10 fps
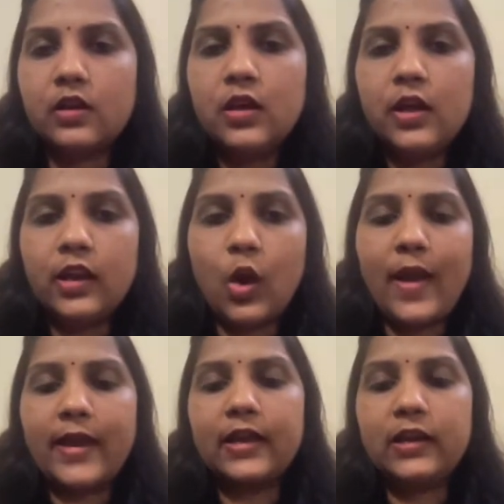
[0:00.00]
Now I
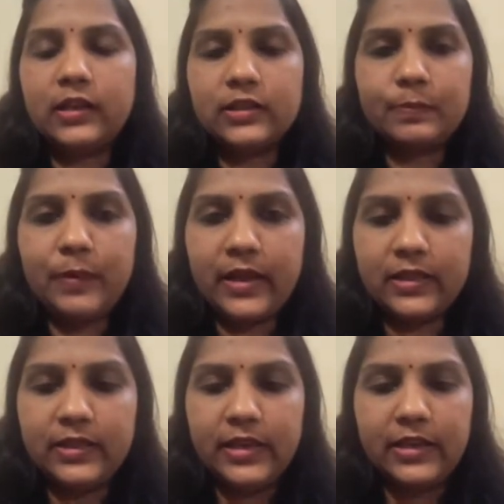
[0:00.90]
can display
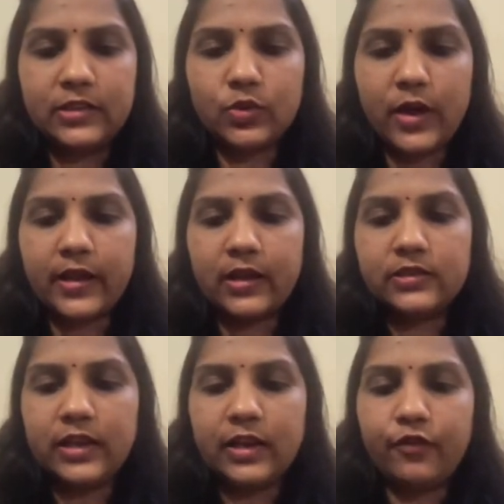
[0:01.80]
these, so I can
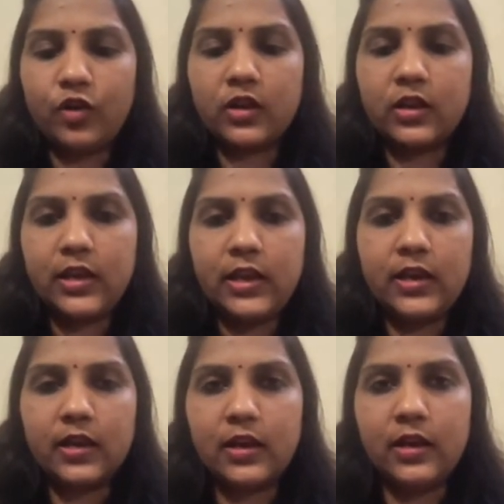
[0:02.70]
say for key
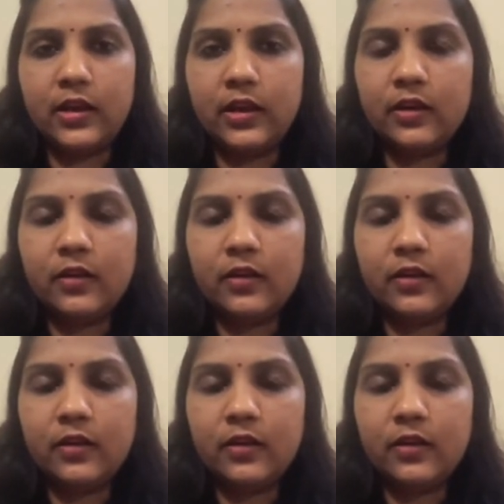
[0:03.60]
in